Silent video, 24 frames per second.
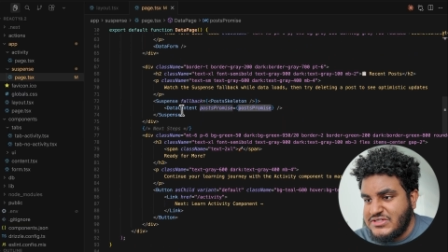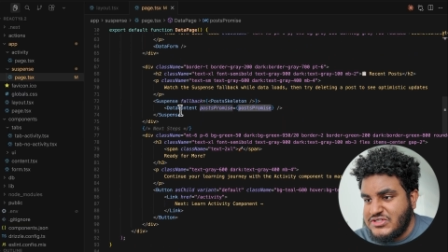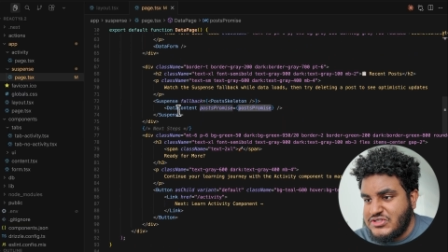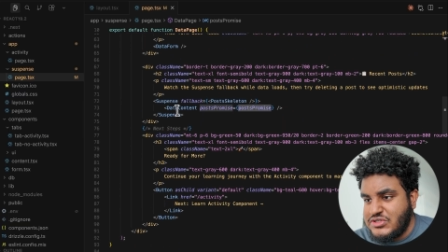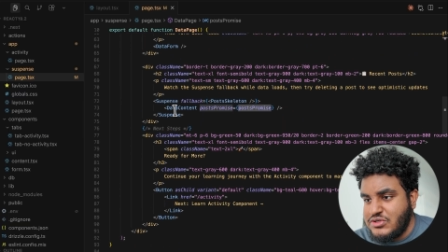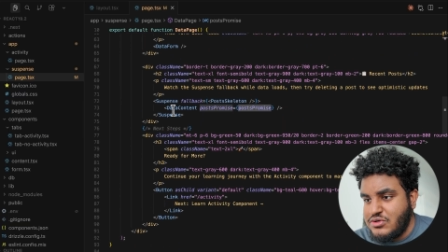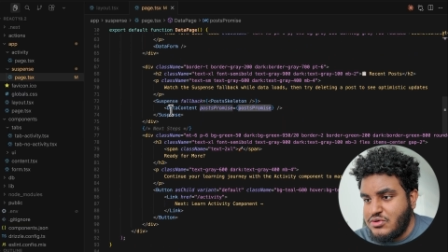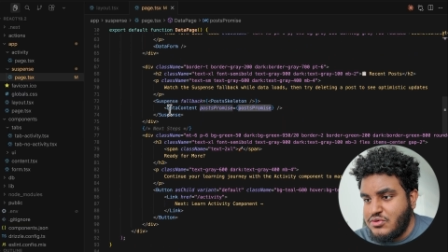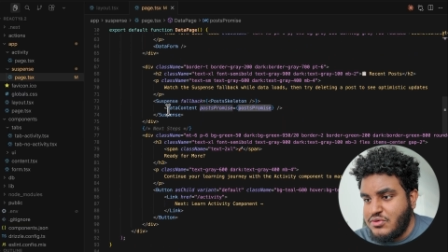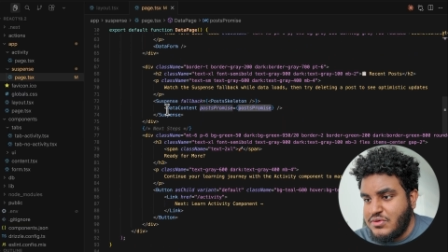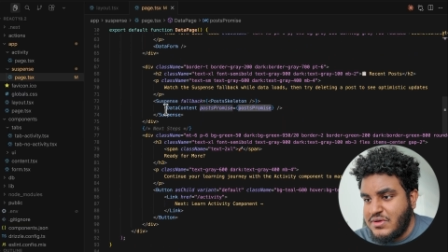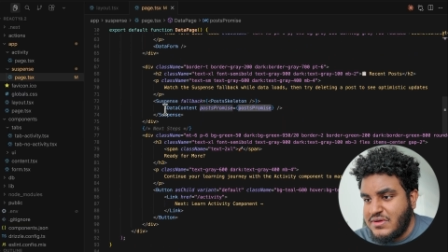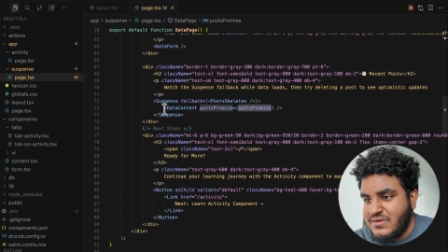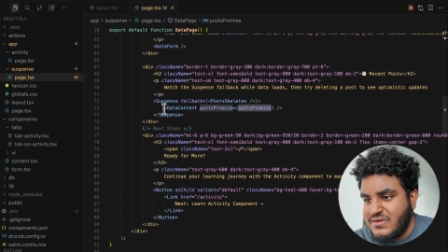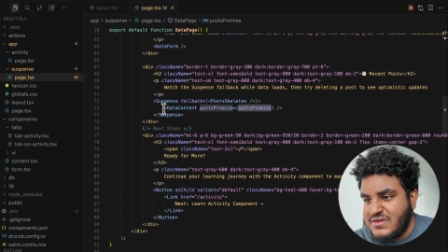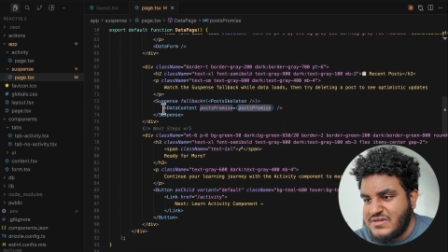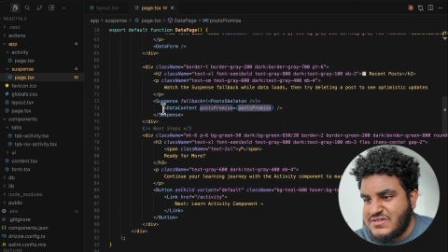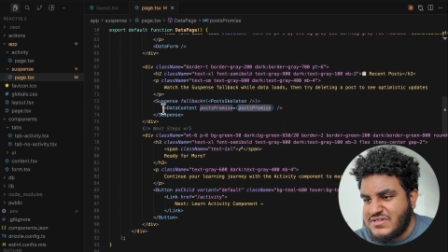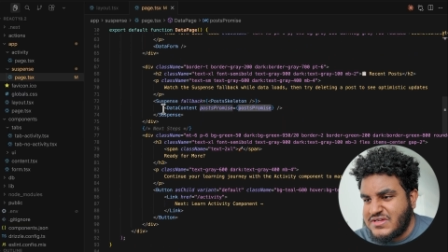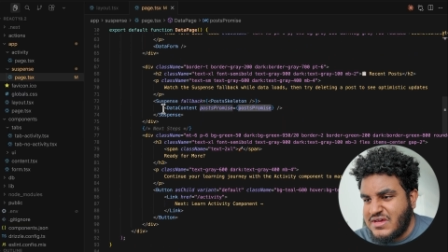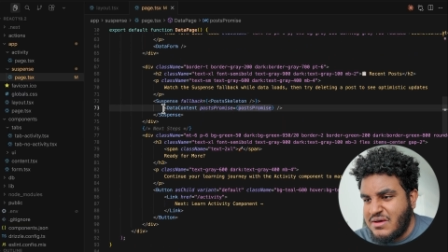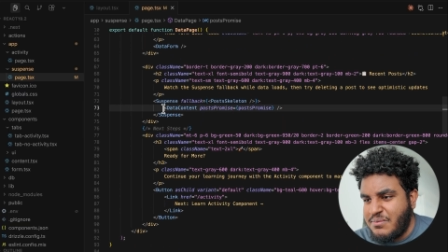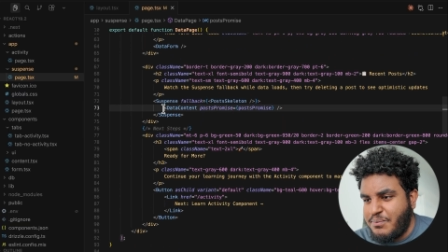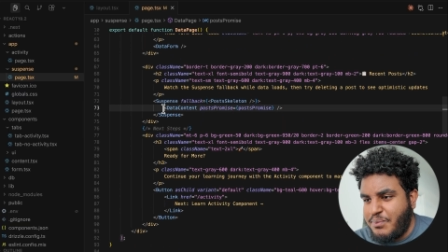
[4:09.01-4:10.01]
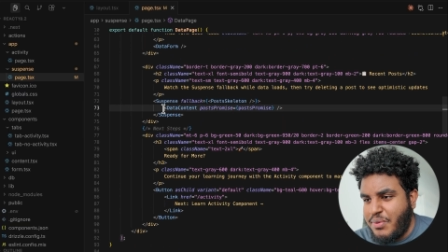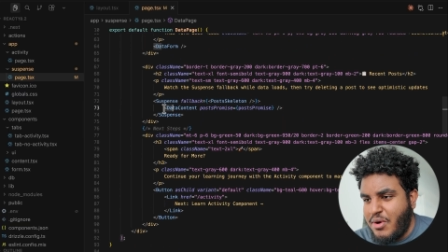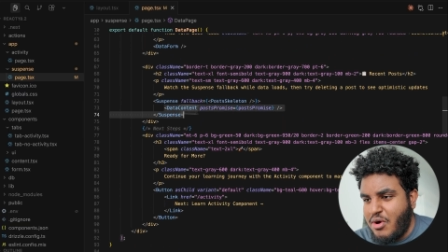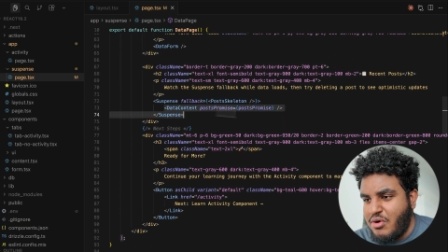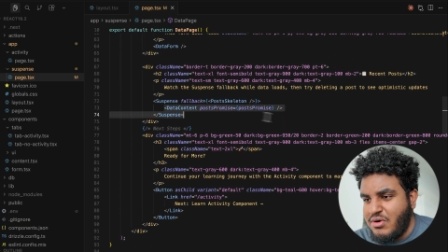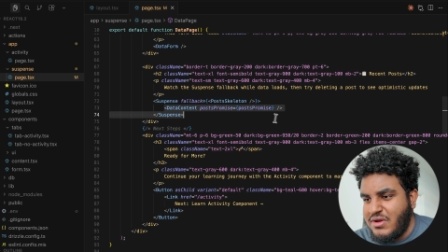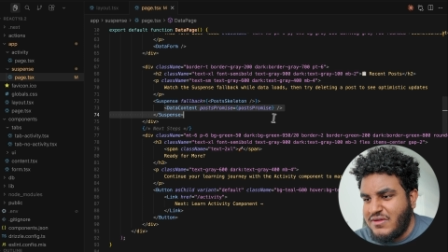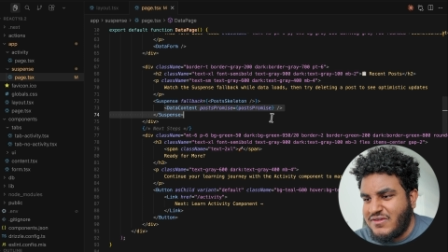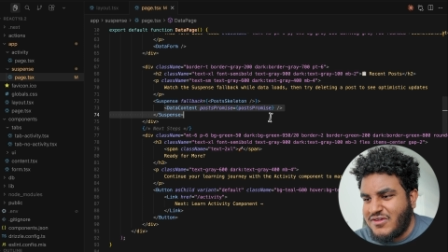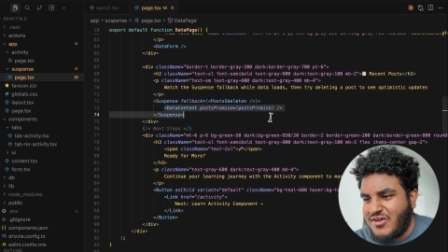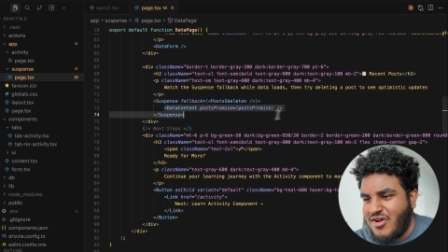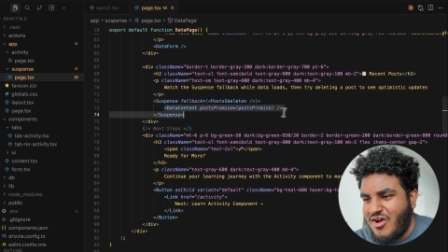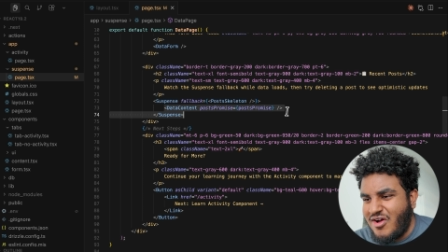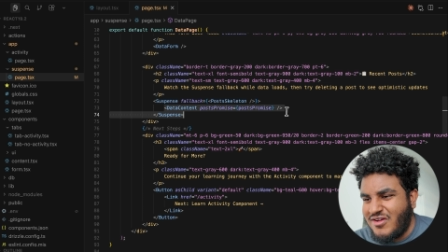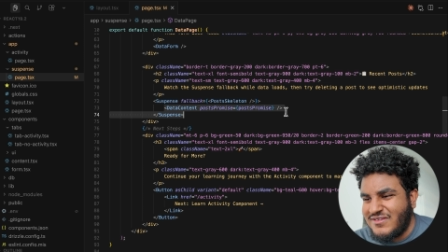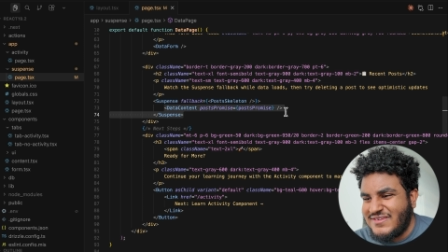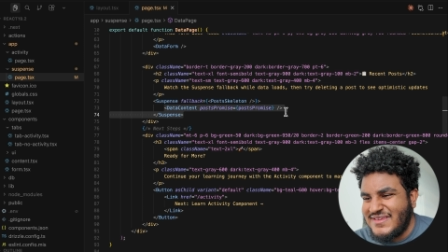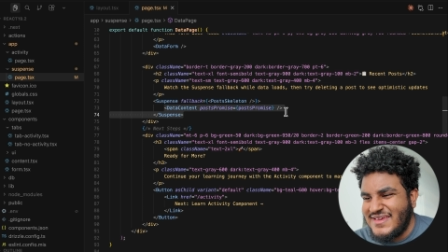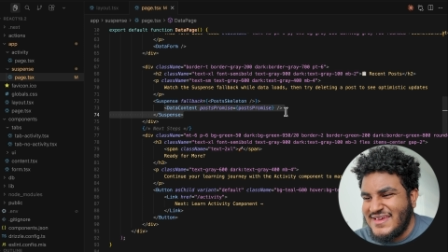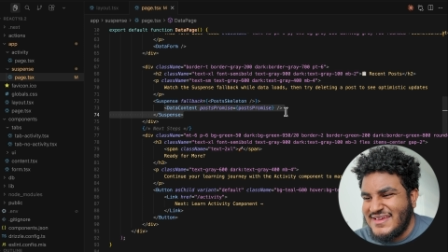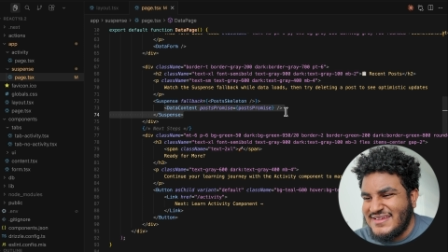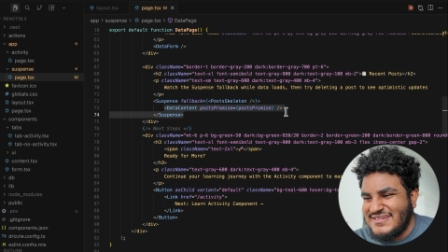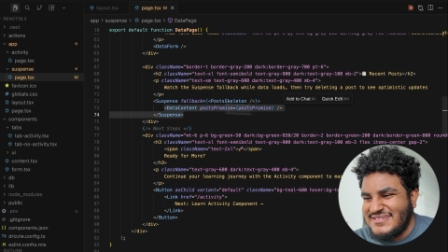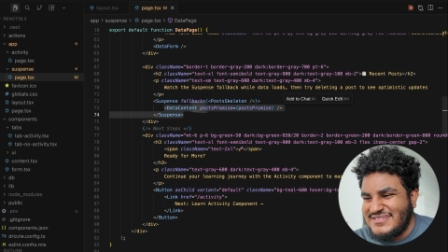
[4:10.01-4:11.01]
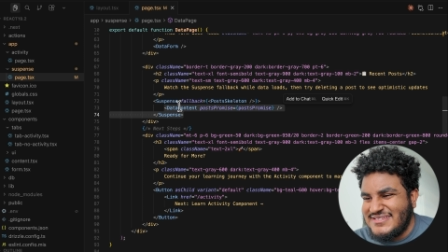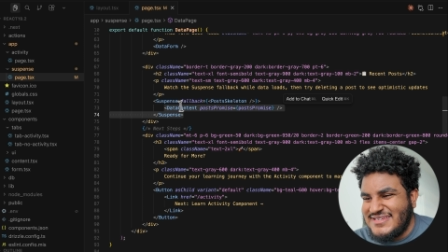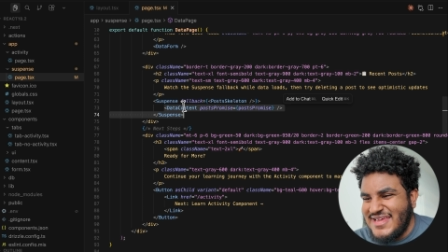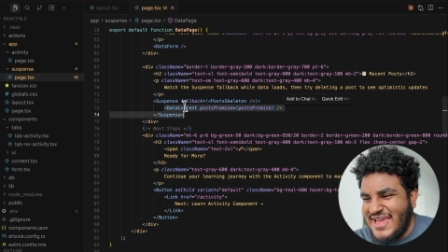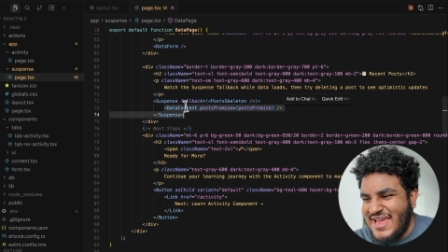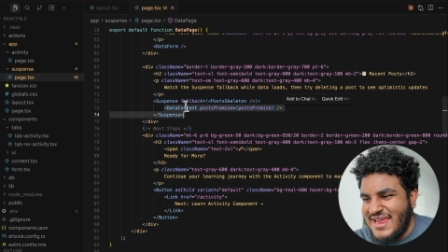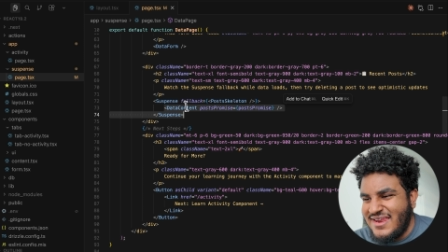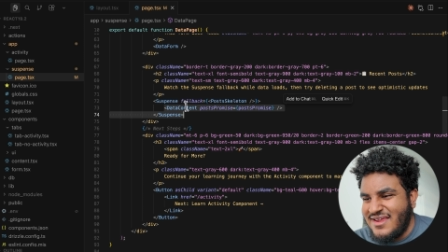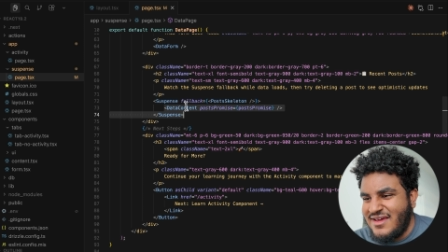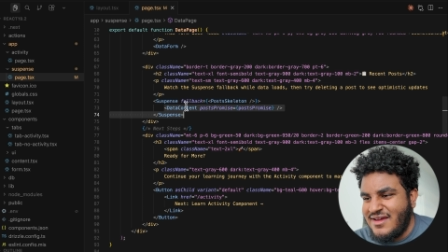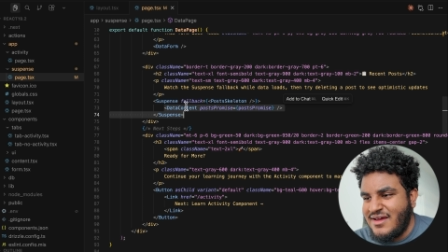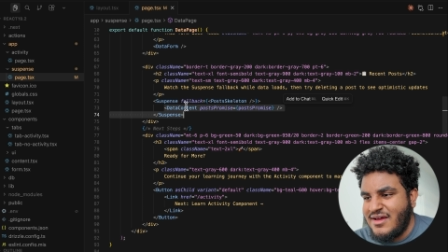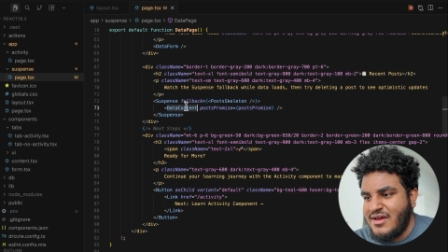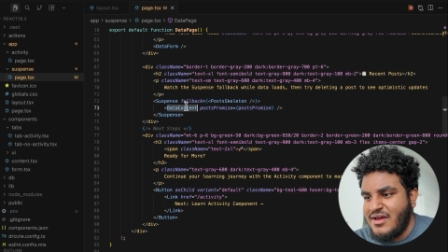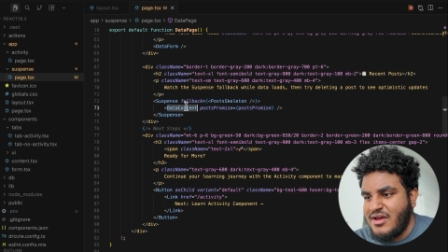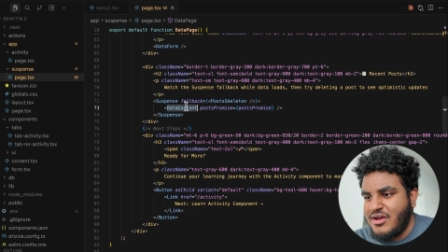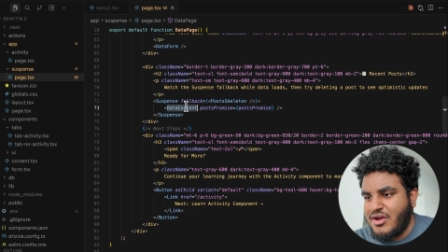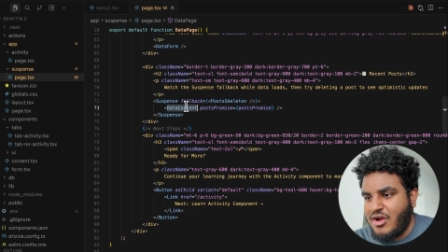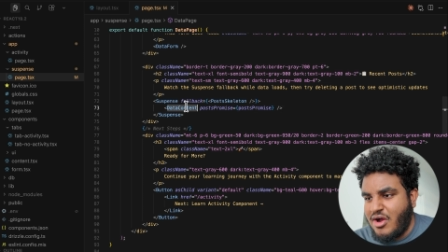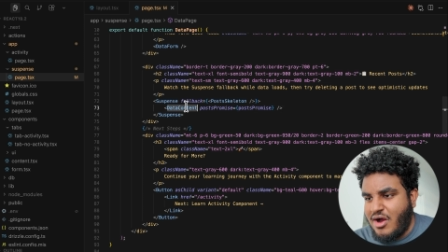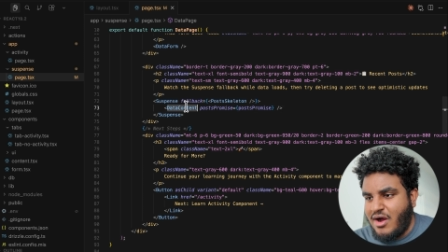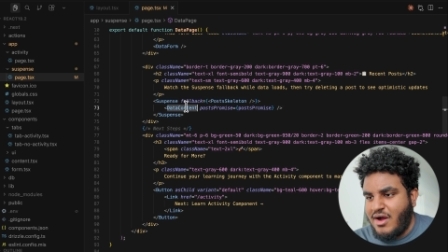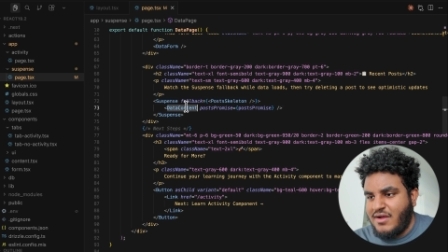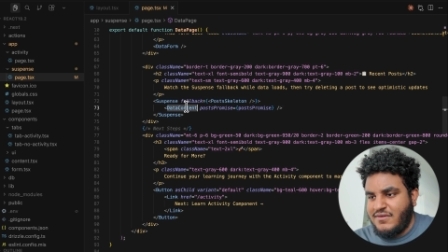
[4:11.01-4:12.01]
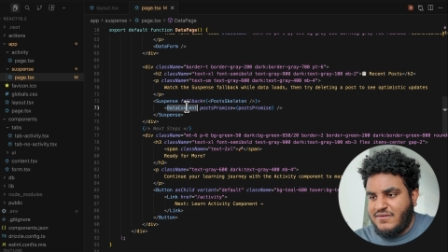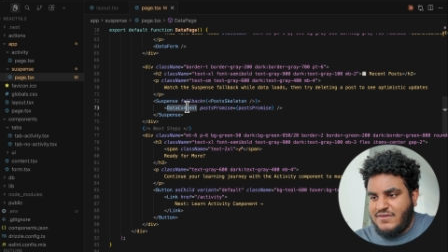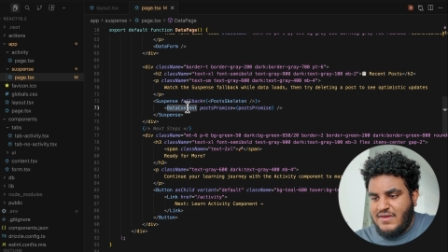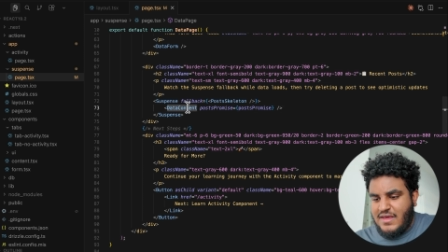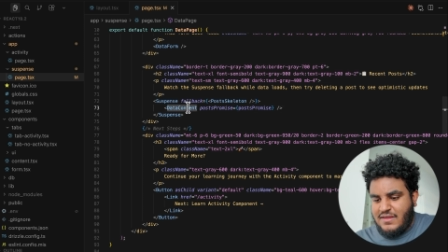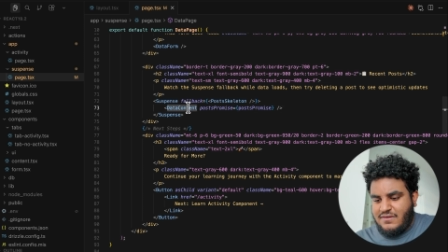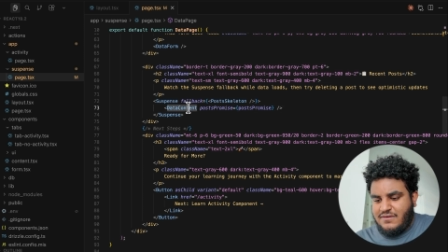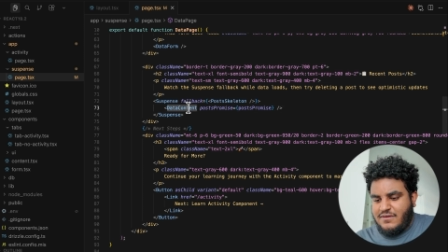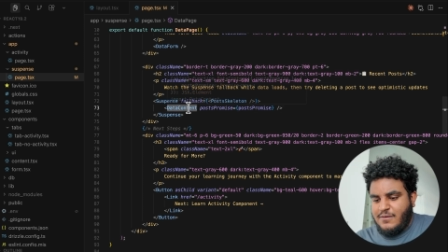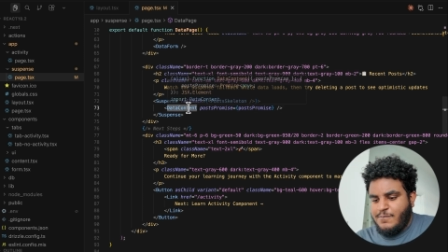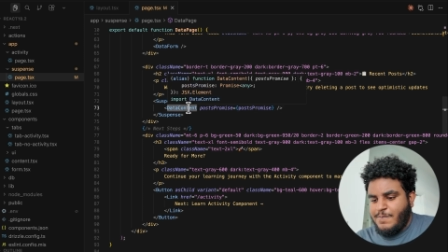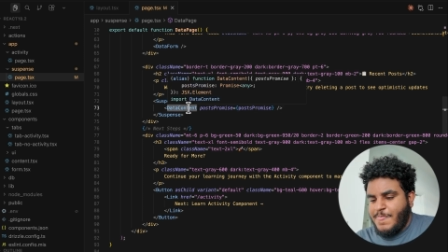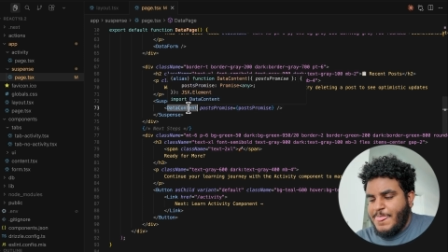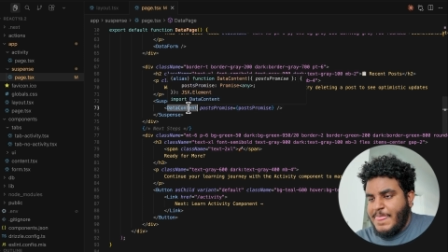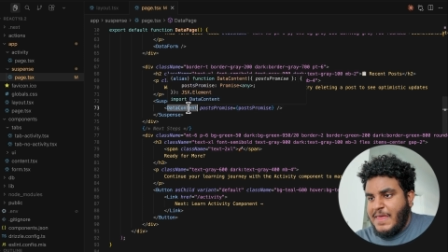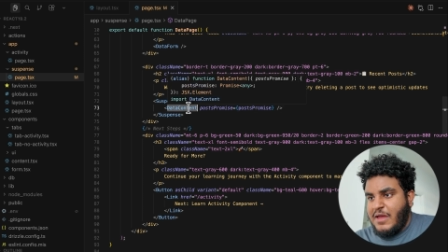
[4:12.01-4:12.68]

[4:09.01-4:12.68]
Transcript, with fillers: to this component called data content.